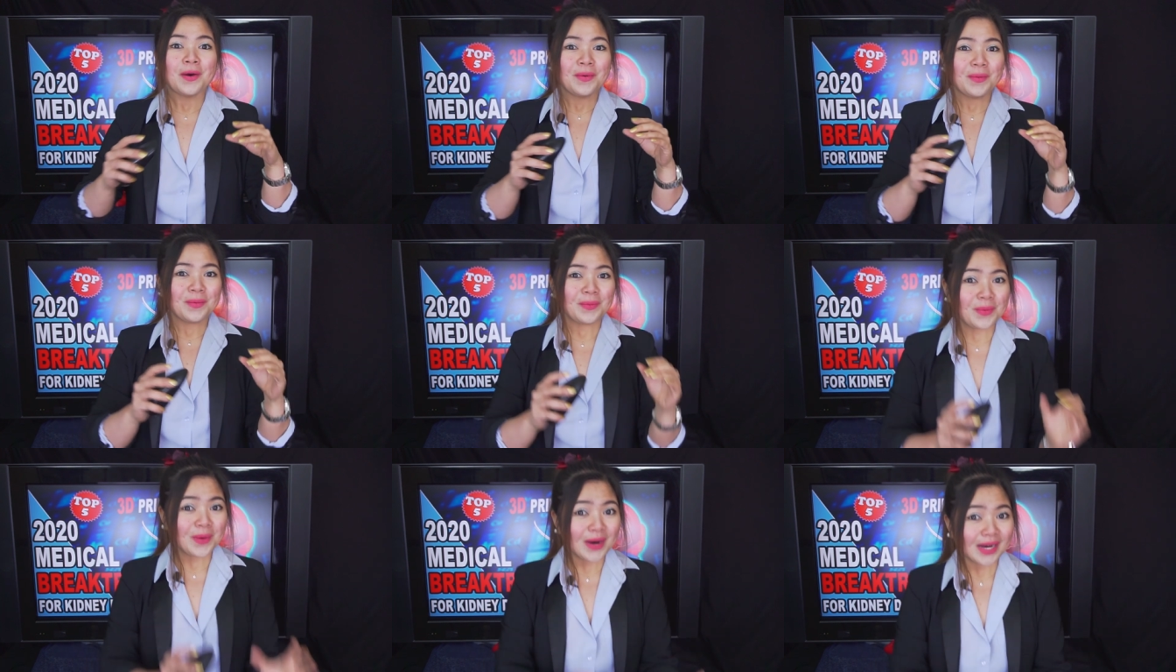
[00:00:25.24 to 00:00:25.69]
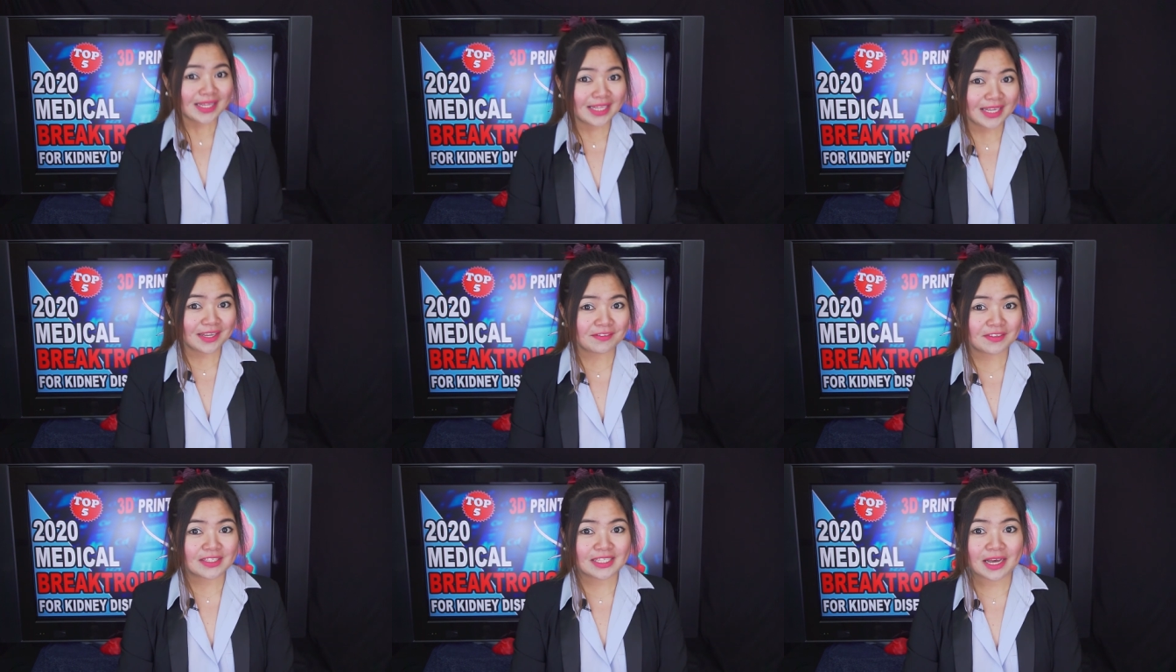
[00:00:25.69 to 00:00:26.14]
What
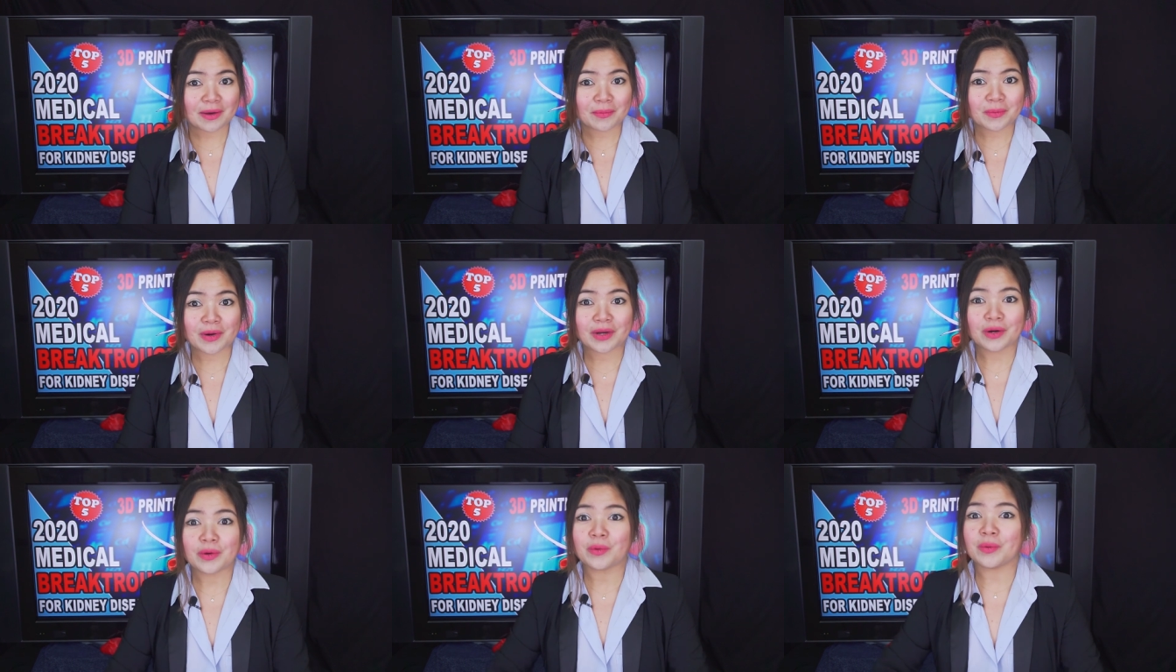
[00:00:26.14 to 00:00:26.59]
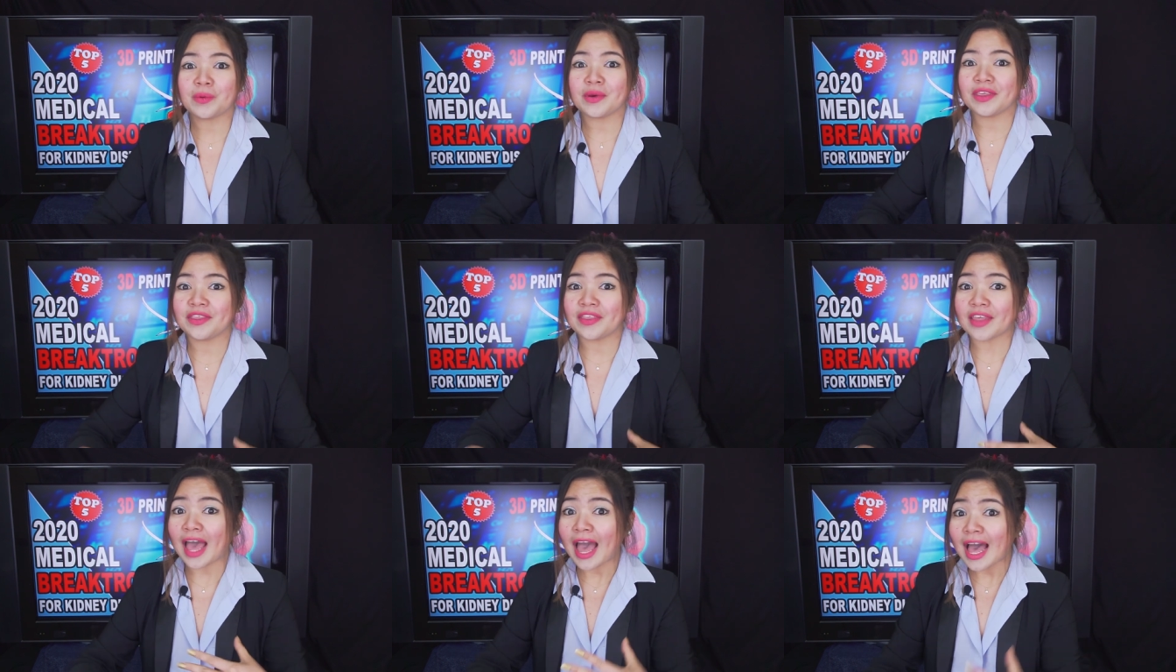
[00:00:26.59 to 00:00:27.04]
if someone
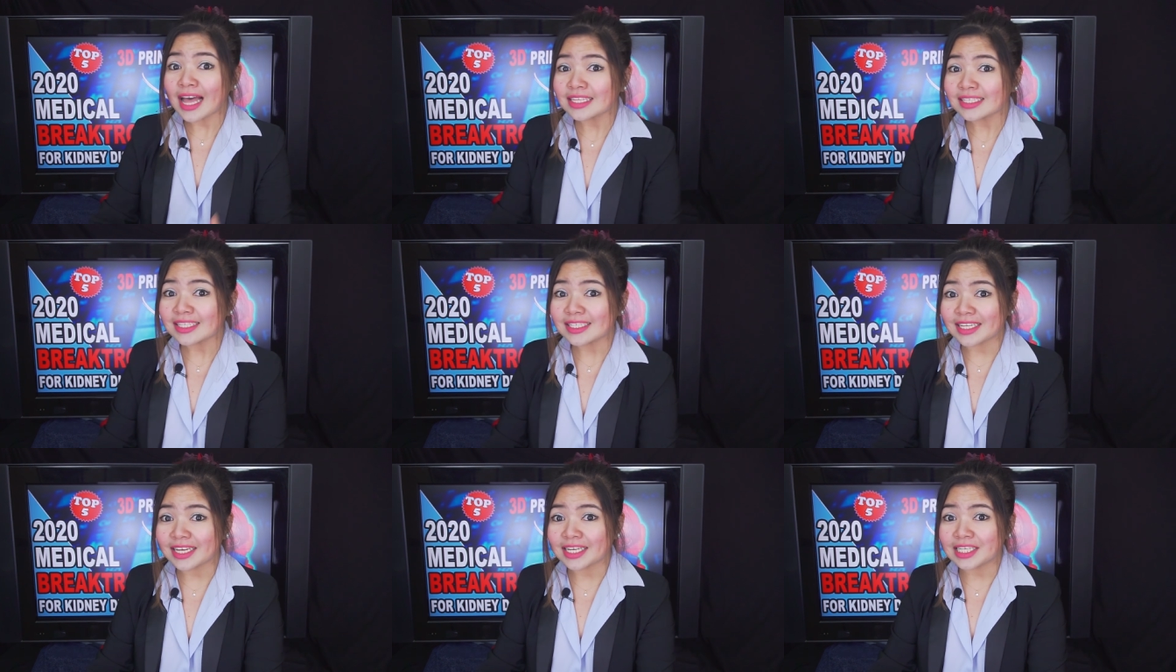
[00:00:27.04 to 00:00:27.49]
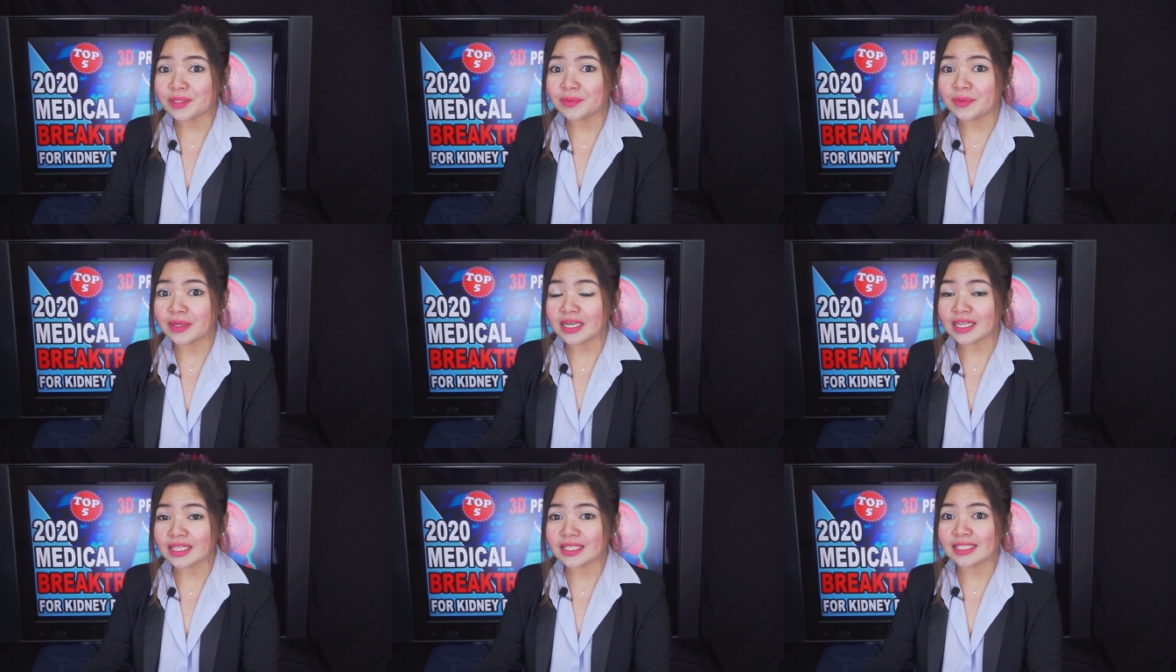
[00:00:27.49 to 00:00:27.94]
with end-stage
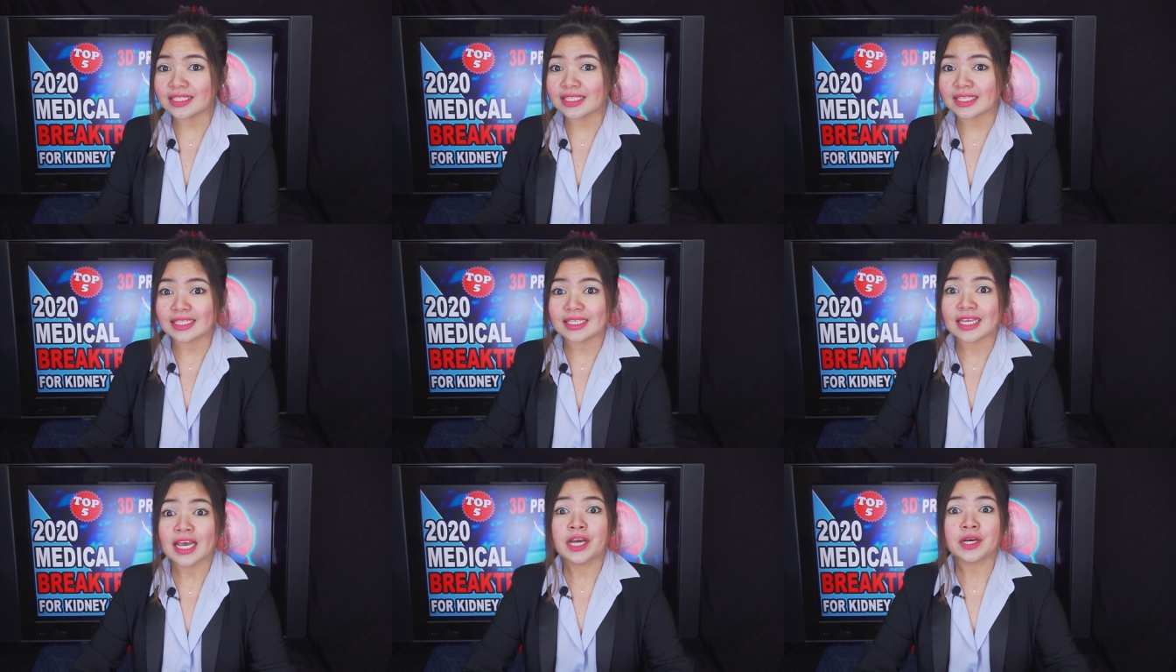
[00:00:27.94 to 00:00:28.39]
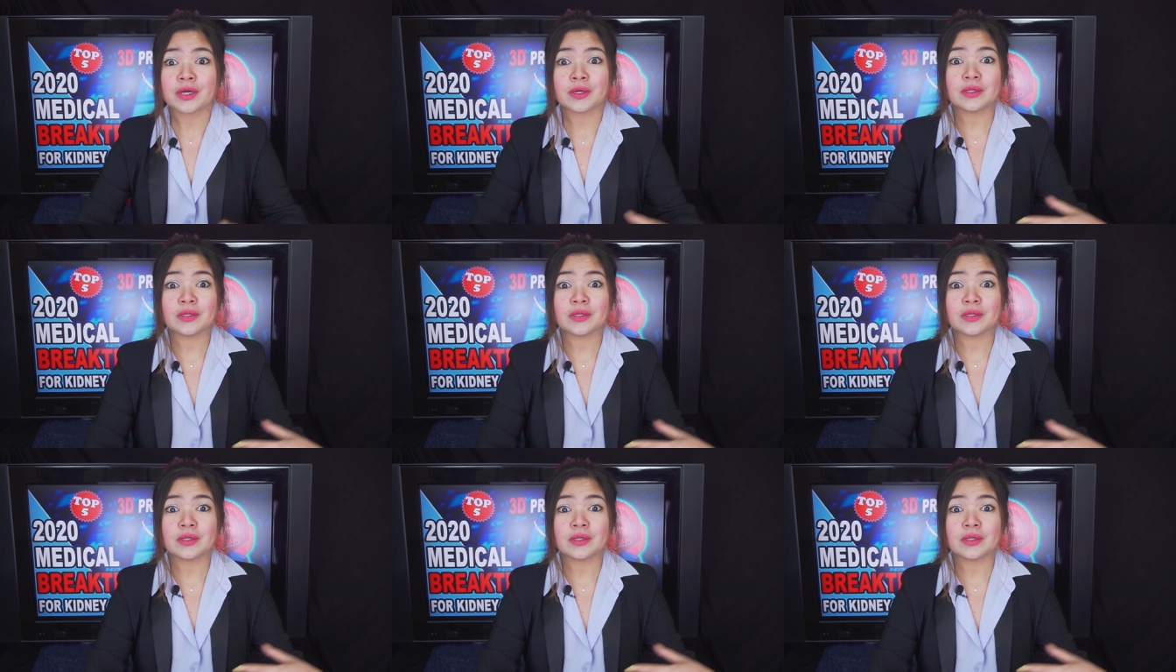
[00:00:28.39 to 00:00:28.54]
renal disease